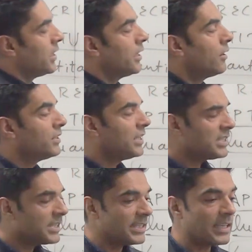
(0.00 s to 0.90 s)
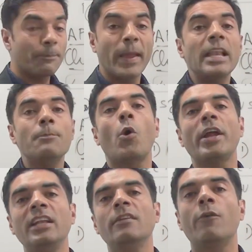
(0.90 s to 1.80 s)
Now this is a pain
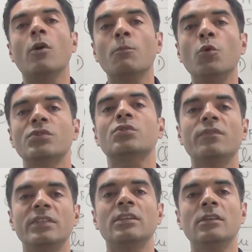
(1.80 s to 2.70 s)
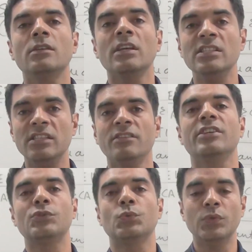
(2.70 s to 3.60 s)
point for most of the
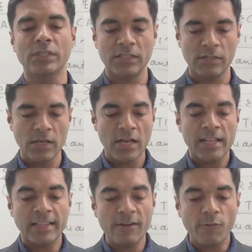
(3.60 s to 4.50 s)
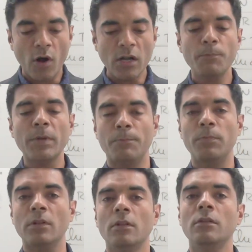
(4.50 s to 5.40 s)
engineering students. They want
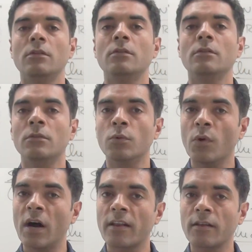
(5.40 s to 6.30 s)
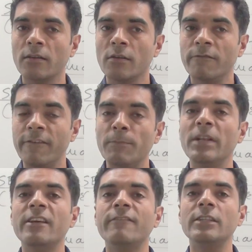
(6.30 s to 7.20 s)
people who are
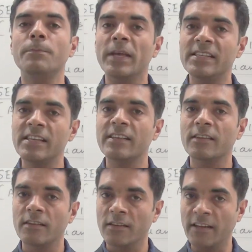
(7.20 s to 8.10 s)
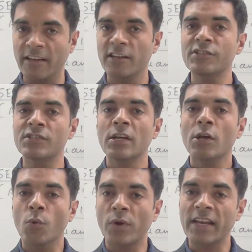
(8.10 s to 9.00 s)
familiar with basic English,
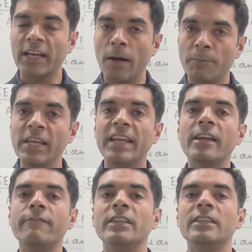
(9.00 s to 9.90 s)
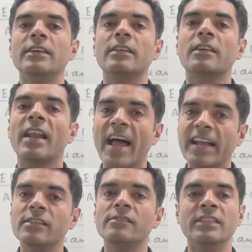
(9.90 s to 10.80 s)
who can communicate with their
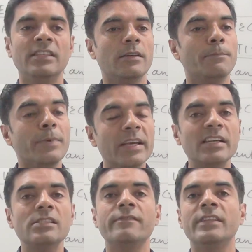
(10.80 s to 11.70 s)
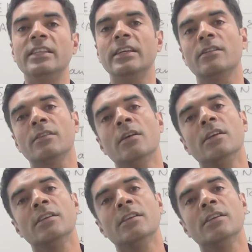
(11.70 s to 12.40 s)
clients, with their peers, with their